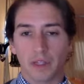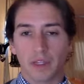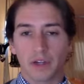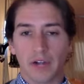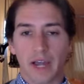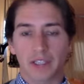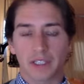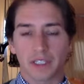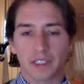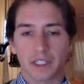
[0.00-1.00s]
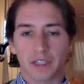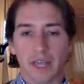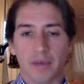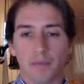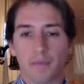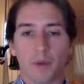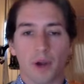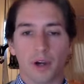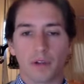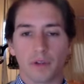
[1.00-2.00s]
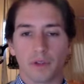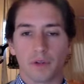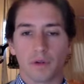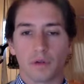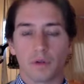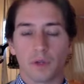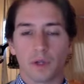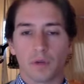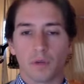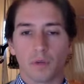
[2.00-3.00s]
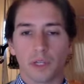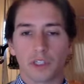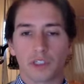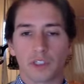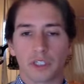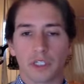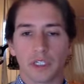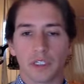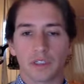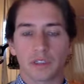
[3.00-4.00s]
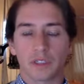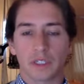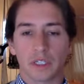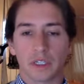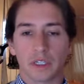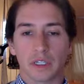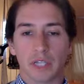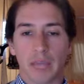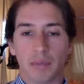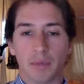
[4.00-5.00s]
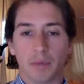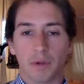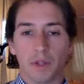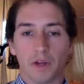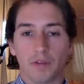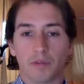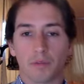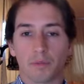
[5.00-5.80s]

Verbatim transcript: you're accessing that part of you which is capable of